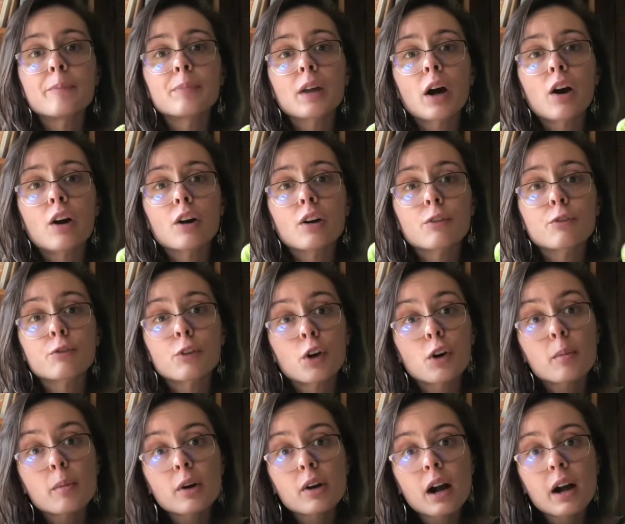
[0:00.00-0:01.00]
are
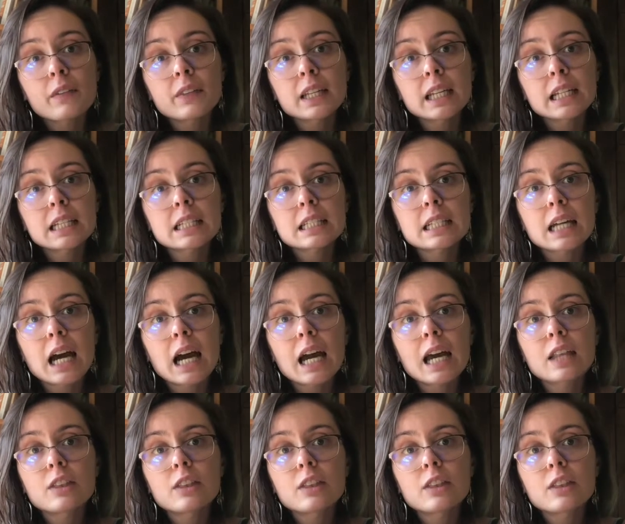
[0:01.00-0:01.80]
firmer on the inside.